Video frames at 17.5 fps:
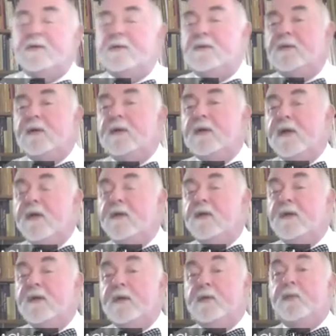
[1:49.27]
or
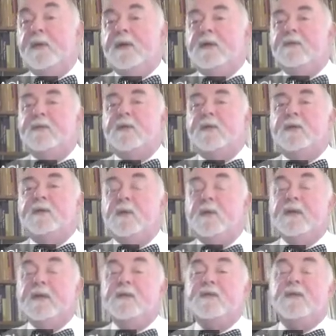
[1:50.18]
another, and there will be different
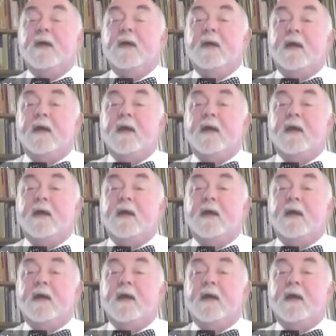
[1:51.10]
ones